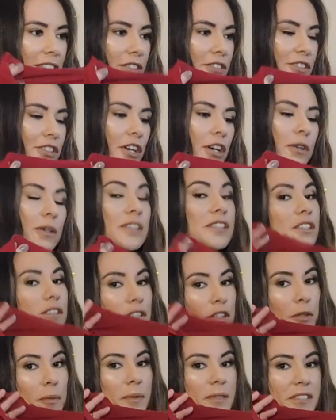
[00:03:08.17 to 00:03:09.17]
so it's a
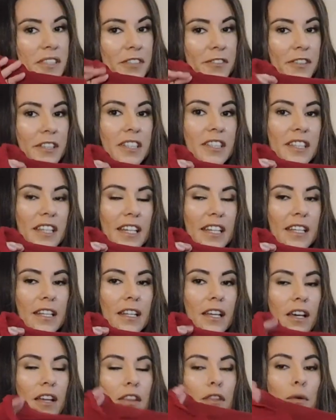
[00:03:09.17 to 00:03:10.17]
little bit different than
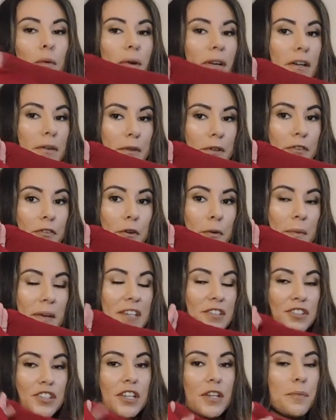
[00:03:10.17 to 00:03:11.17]
the one at
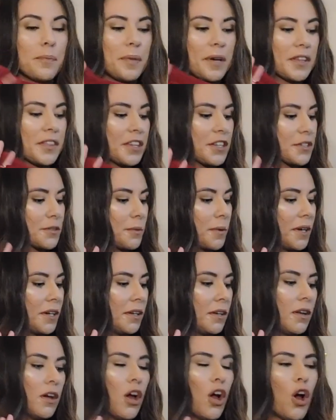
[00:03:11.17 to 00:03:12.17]
Reformation, but this
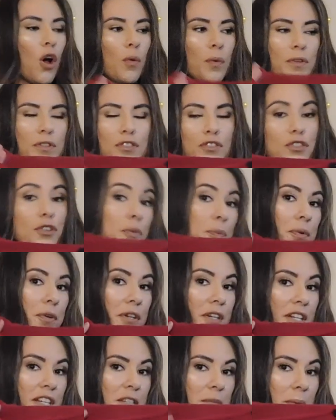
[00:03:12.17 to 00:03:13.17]
one was super
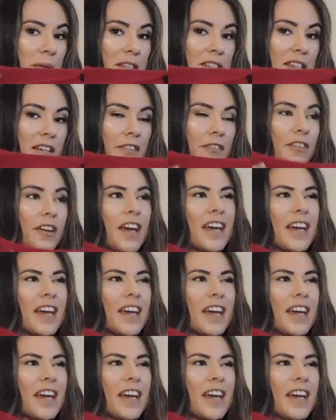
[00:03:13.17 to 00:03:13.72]
inexpensive,